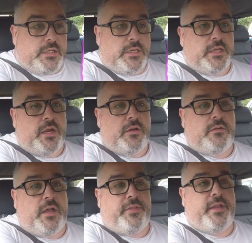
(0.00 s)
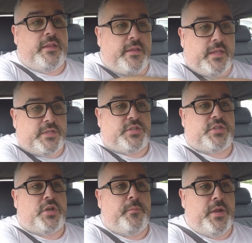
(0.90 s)
you know, I think that's
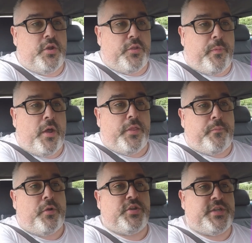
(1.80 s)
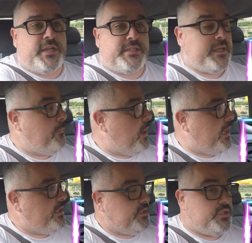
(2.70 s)
going to be another part of the project. I
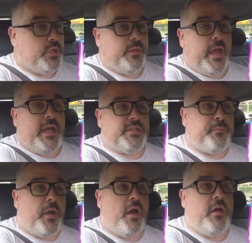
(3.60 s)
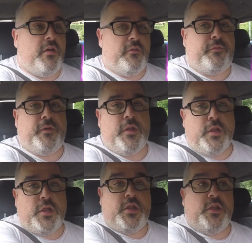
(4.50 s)
might do that as part of
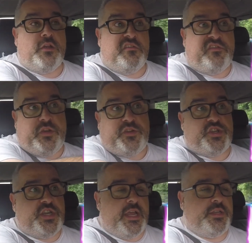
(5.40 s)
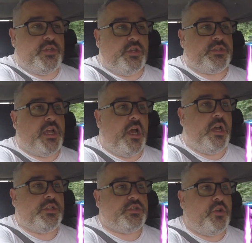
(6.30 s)
future J-Talks
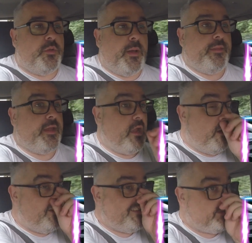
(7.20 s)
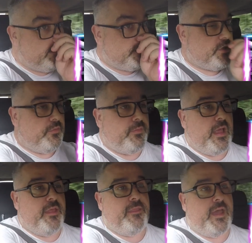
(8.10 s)
cars, talk about their cars and stuff
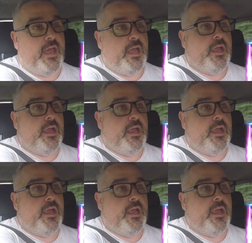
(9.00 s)
like that.